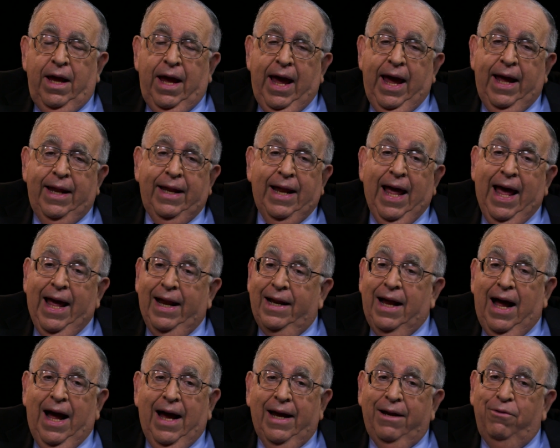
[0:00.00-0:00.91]
And
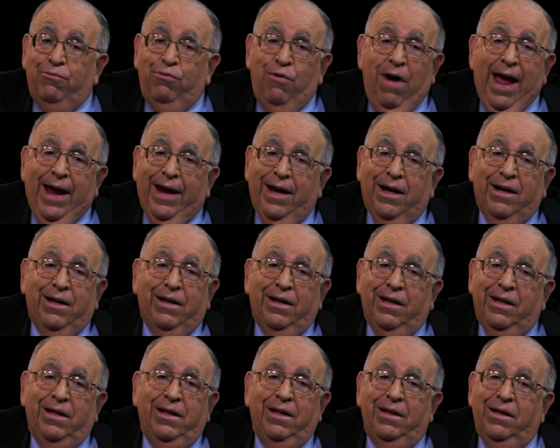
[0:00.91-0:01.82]
that I'd rank
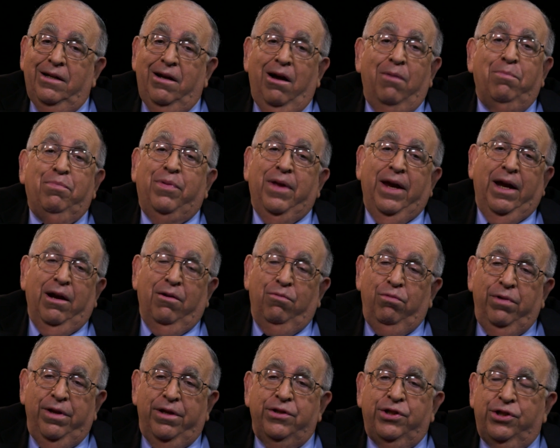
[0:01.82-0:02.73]
up there
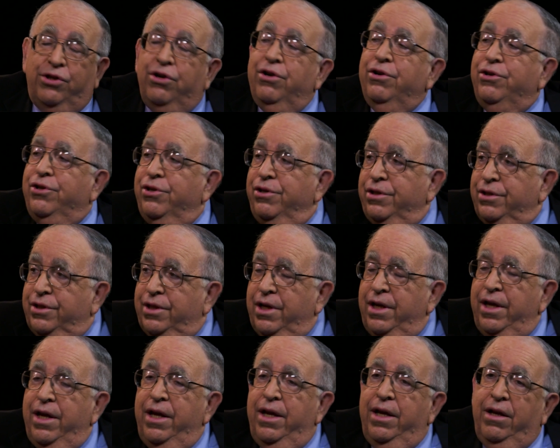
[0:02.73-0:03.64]
with The Searchers.
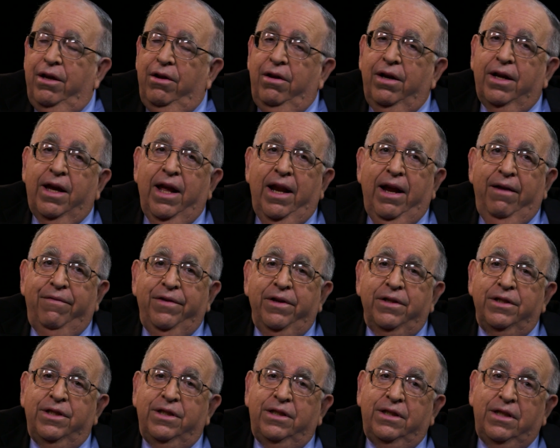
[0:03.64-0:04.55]
You know, again, I
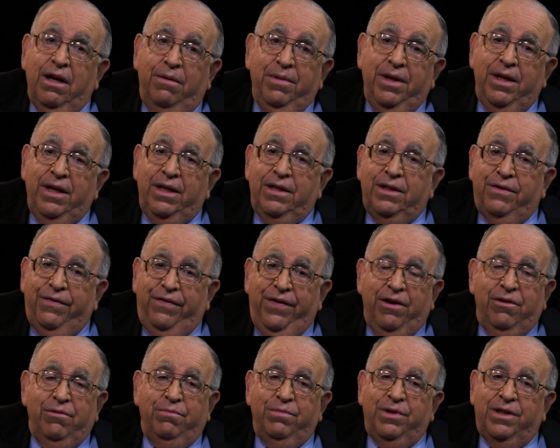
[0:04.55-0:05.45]
feel some of these
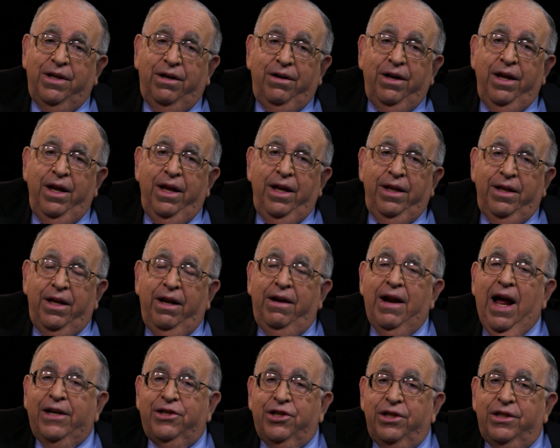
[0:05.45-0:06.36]
films, they're
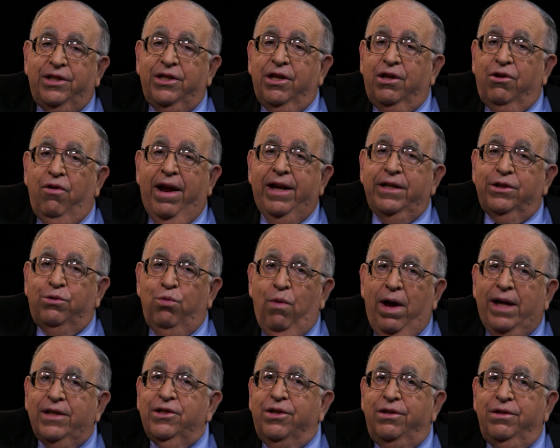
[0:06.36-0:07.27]
not just the greatest
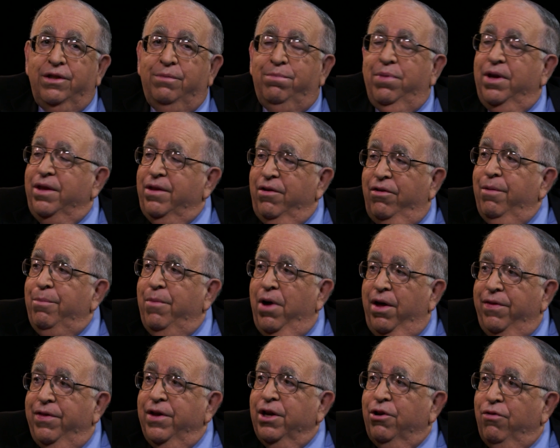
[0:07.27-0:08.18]
Westerns, but they're
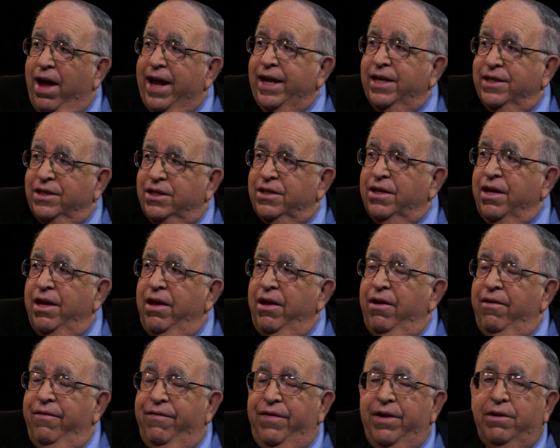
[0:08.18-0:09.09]
among the greatest
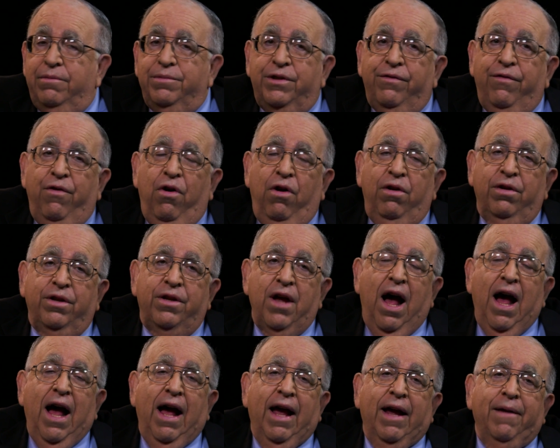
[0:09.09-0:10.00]
films of all
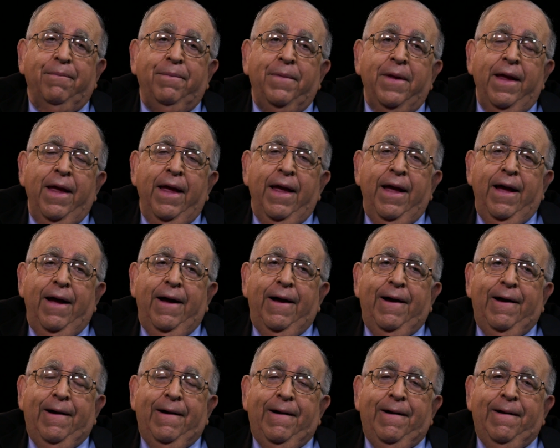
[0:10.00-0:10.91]
time.
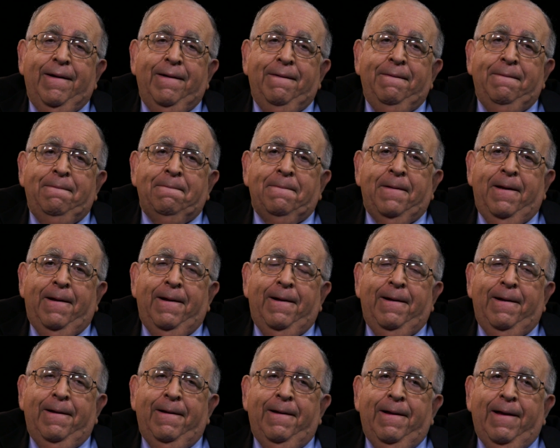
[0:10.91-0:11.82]

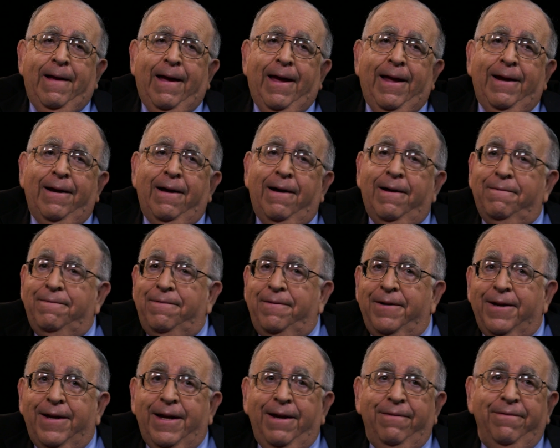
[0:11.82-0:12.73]
And
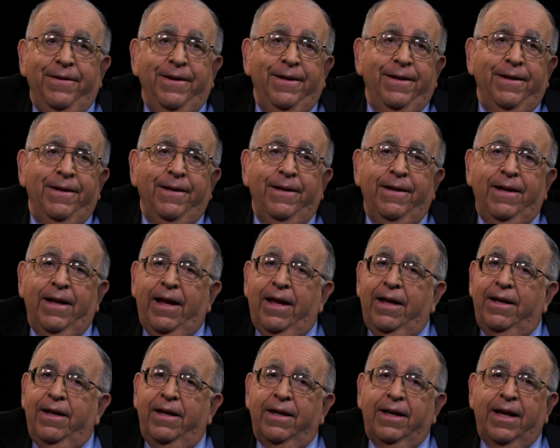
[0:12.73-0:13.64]
Unforgiven,
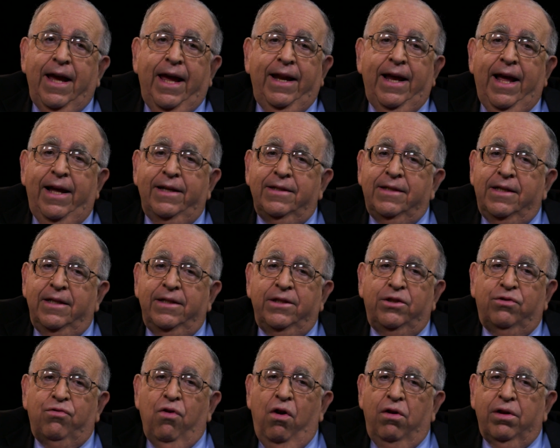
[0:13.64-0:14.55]
again, has
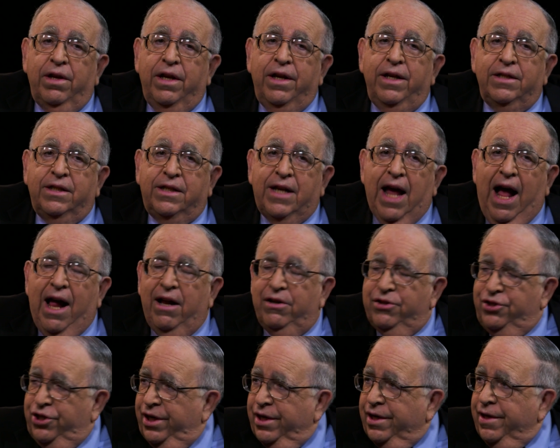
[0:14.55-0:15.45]
this strongly
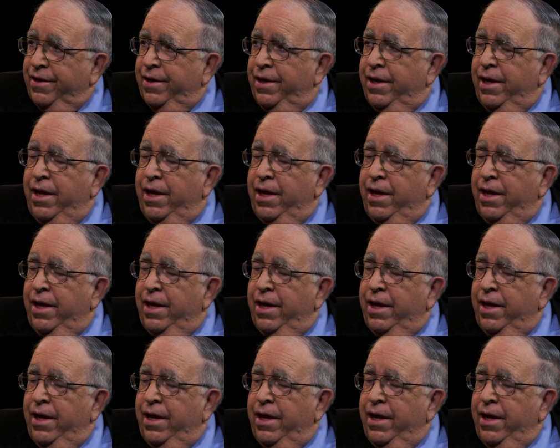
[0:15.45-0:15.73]
nostalgic